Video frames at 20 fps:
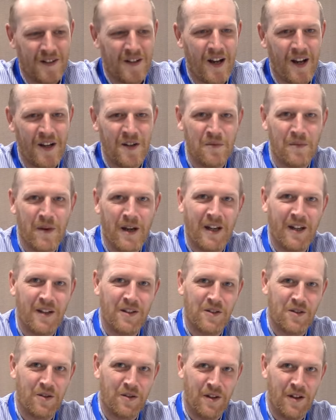are you
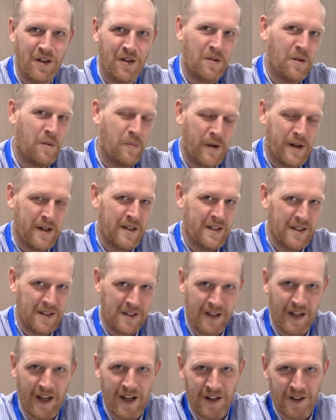making sure that your apprentices
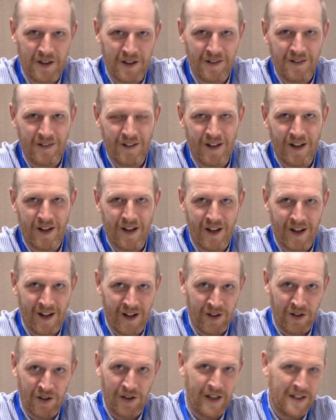are getting
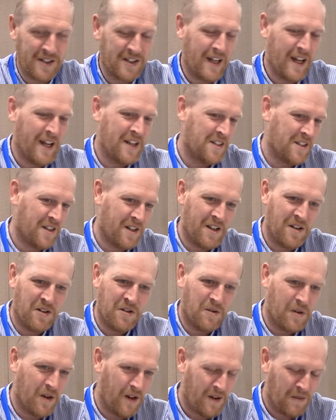a good education? Are
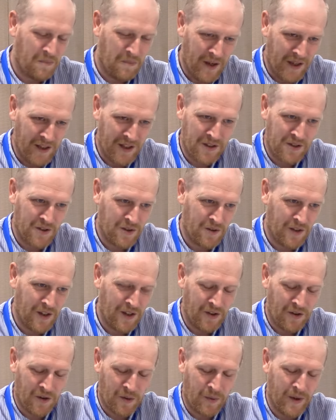you making sure
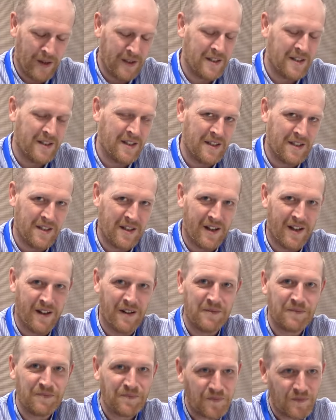that your apprentices are
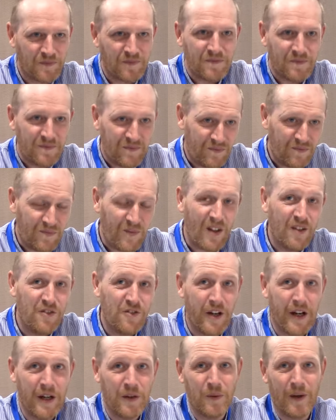
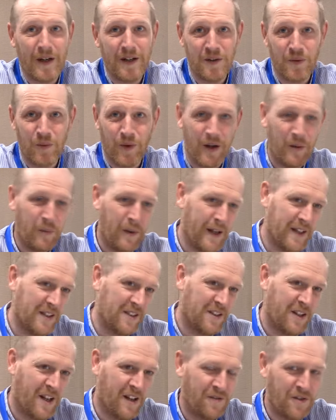treated well in the
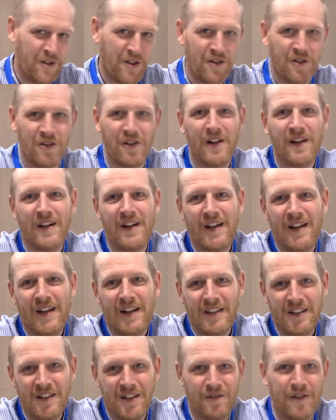workplace? Have you
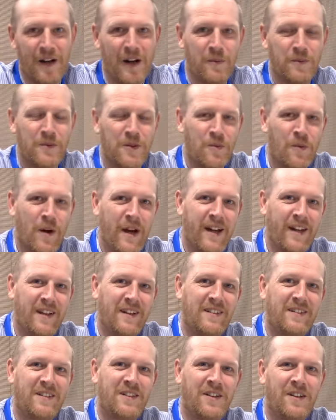developed a
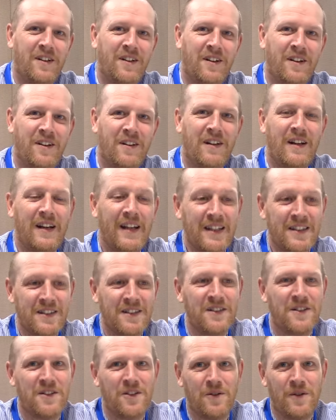way to
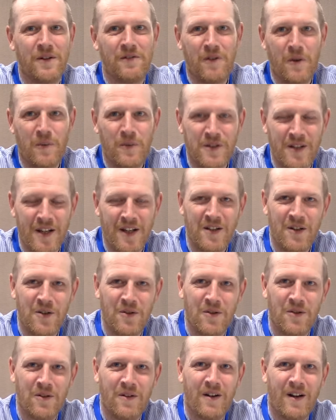listen to and represent
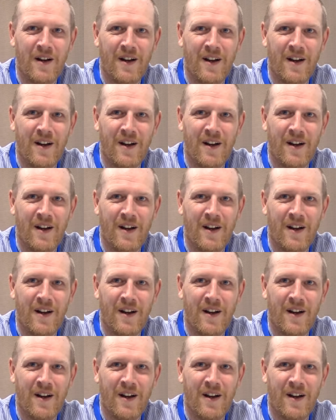your